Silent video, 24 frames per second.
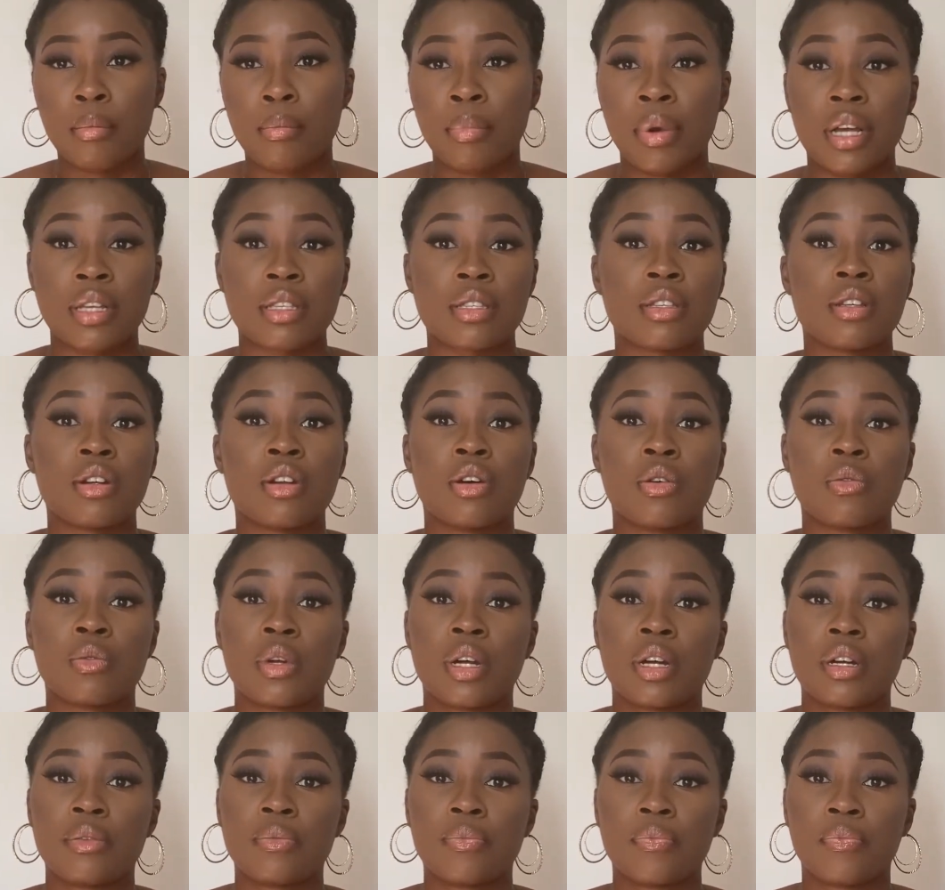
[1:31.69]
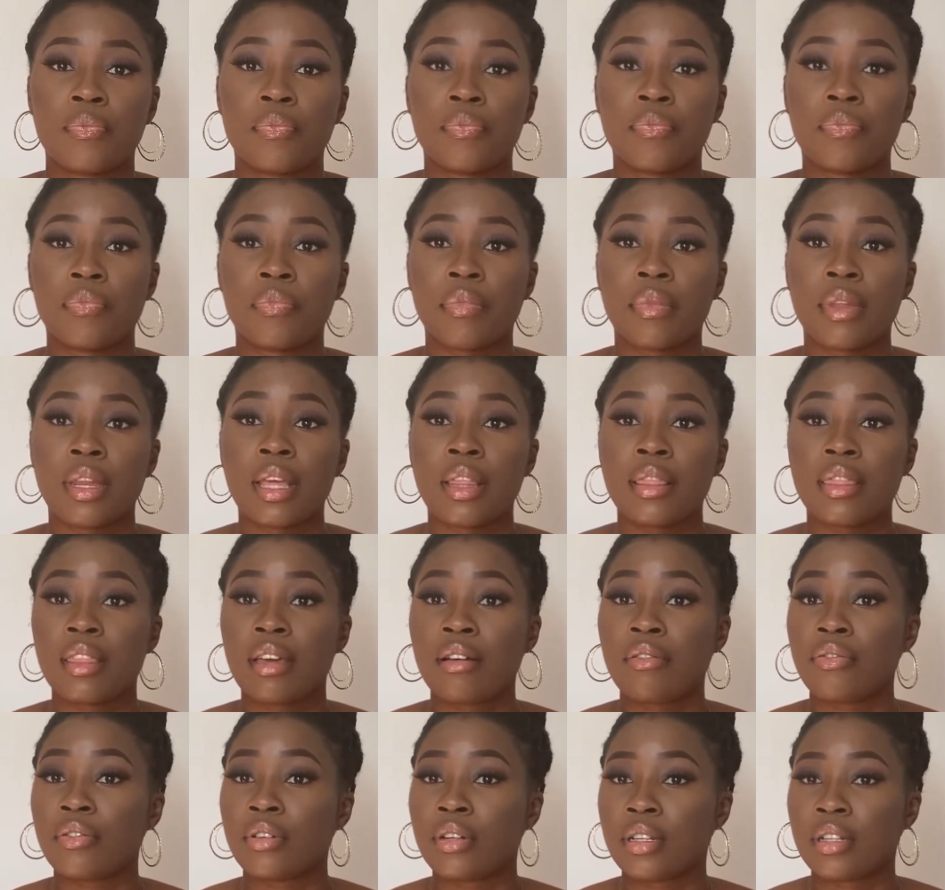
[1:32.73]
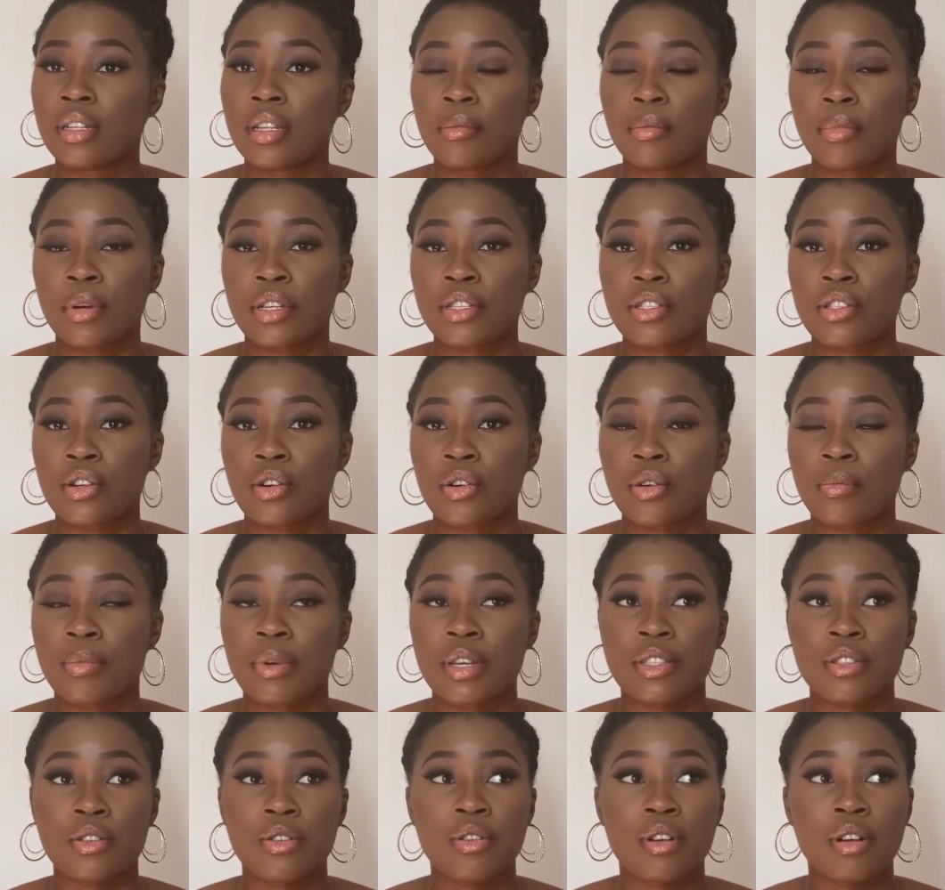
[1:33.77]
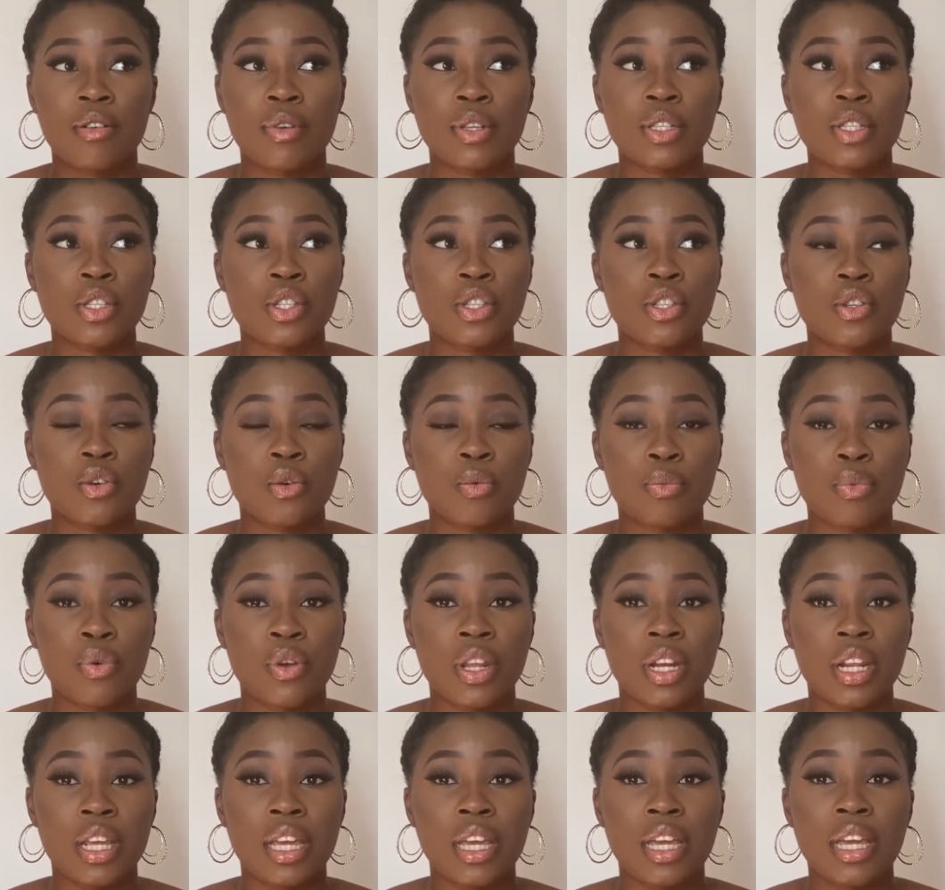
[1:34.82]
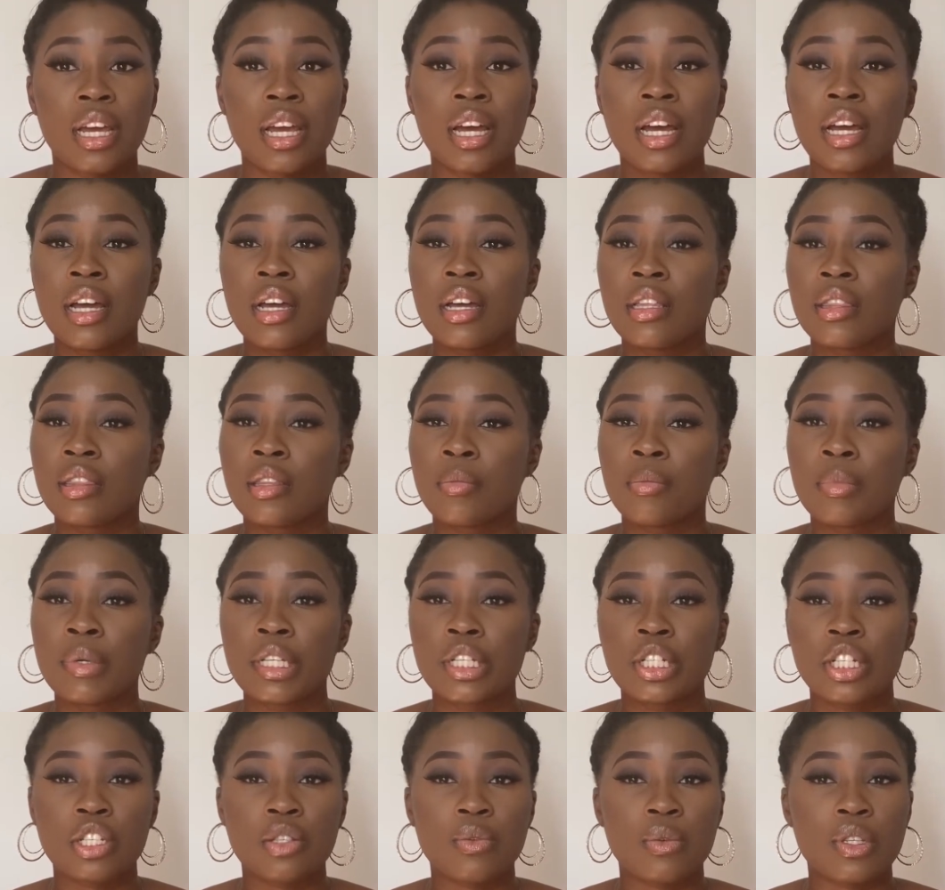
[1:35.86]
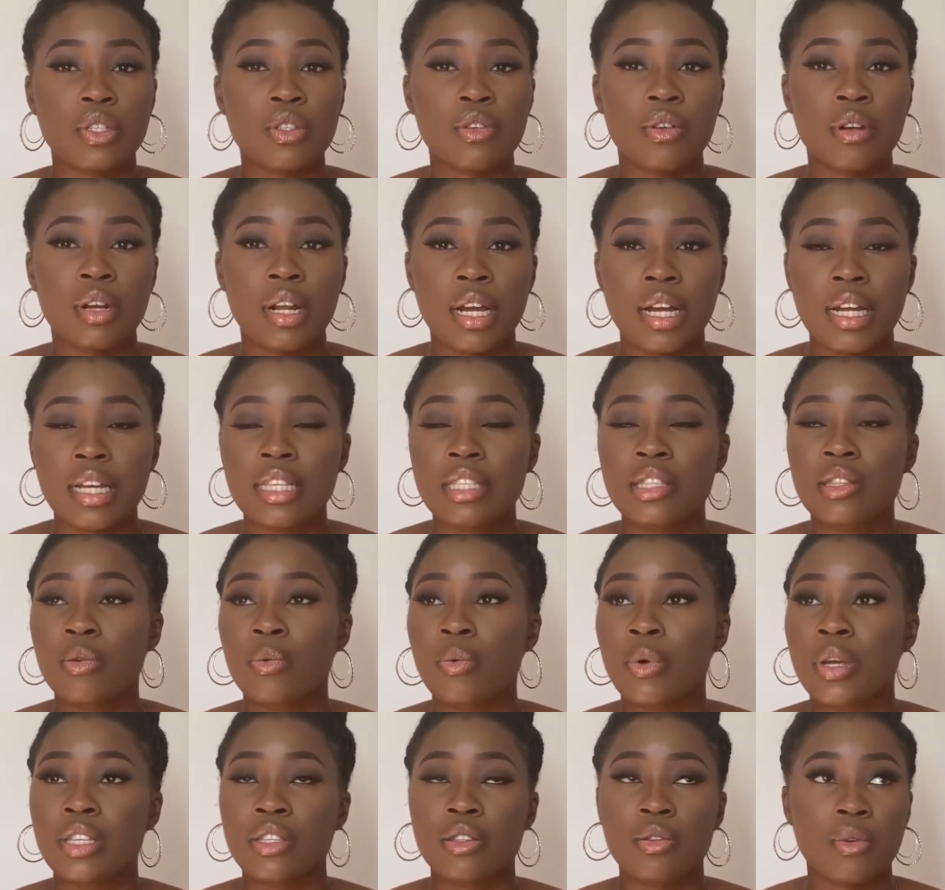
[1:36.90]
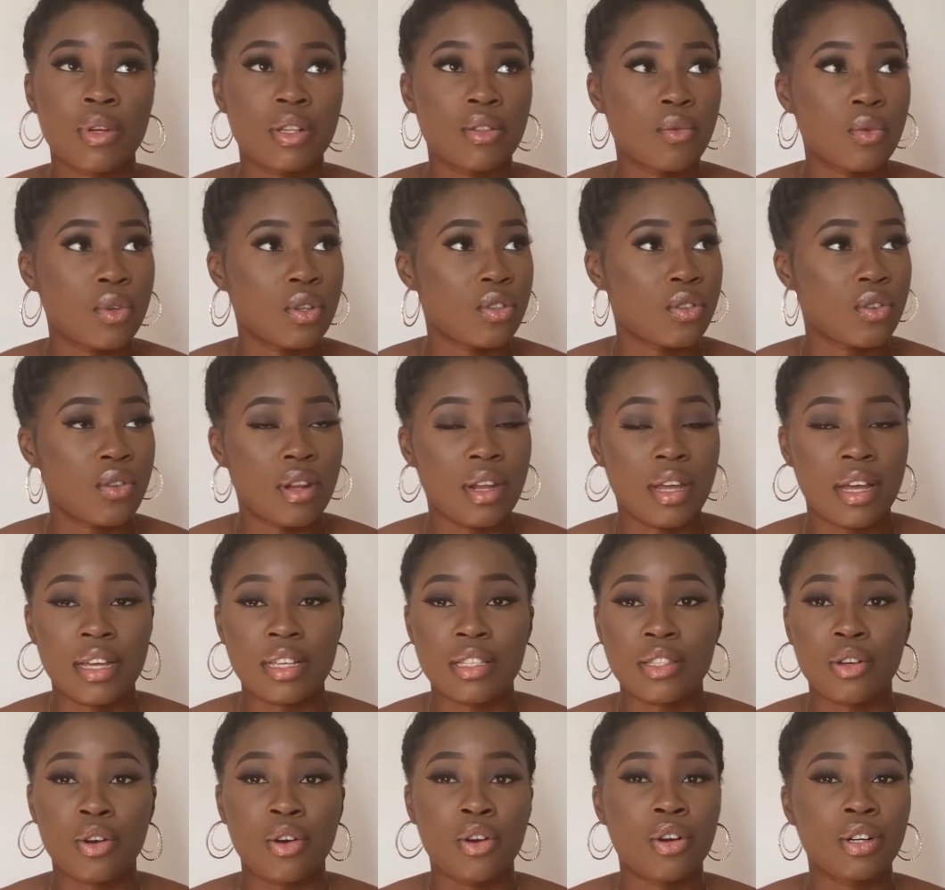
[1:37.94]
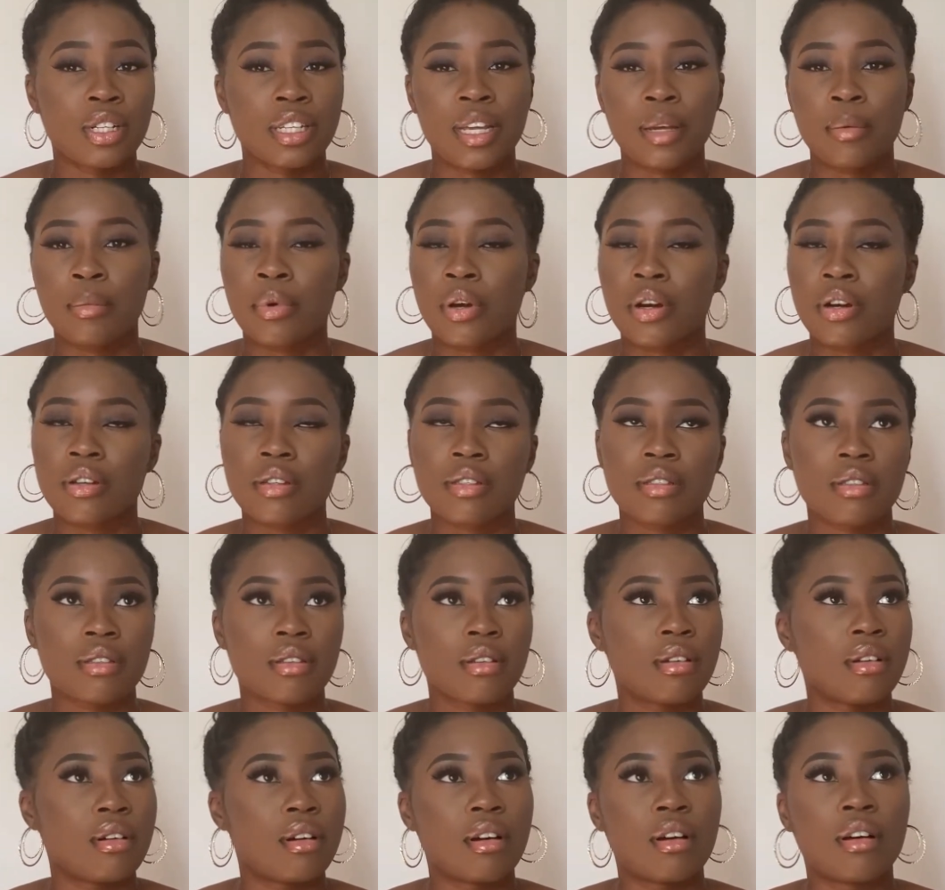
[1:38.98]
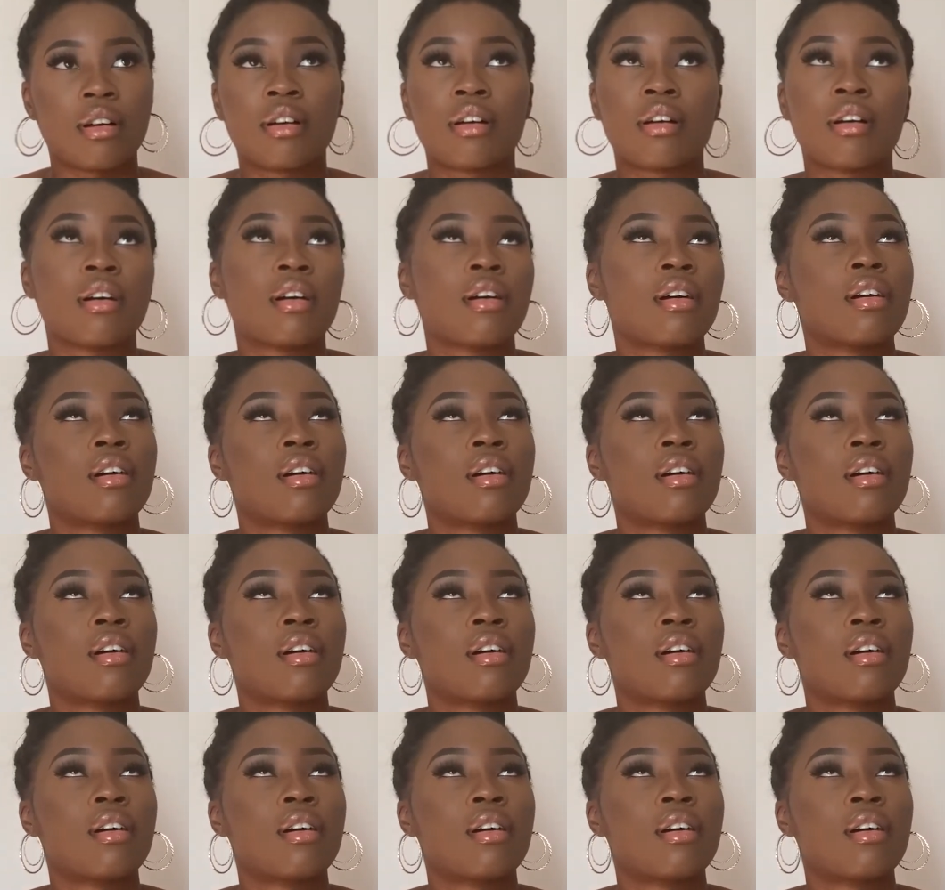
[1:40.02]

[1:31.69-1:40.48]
Barcelona. Definitely Barcelona. Barcelona was so pretty. The beaches were so nice. The restaurant was so nice. The cocktail bars. Oh,